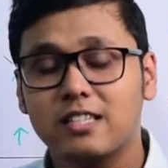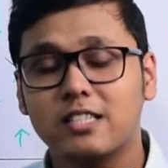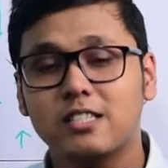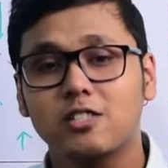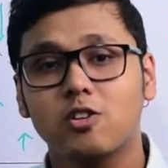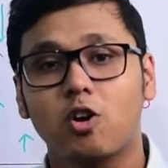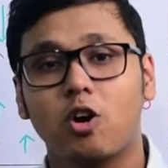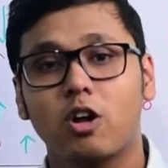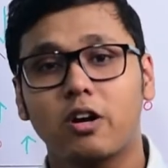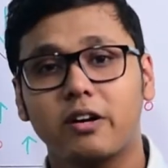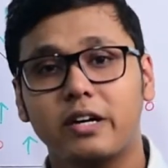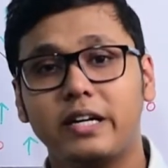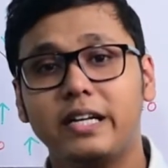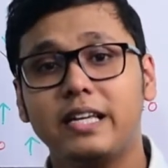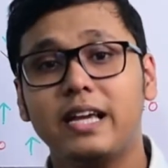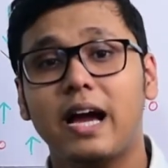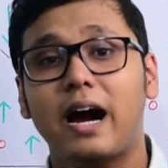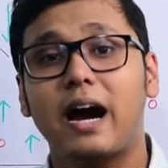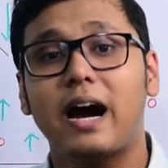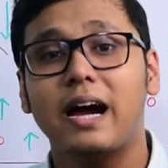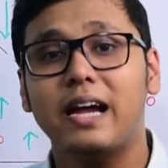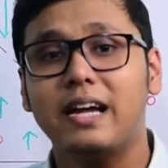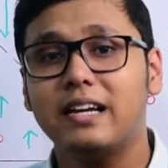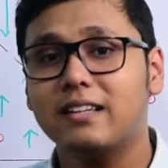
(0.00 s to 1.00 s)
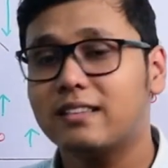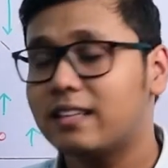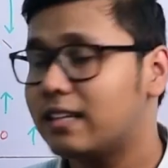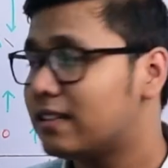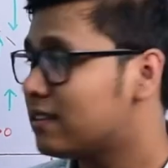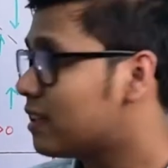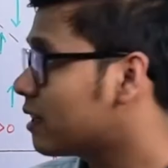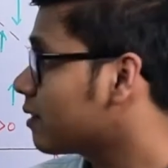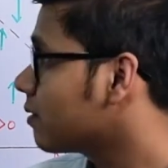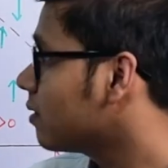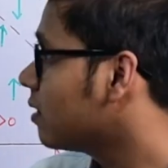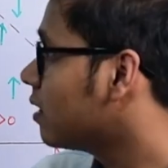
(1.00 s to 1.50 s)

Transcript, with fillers: is already higher than the,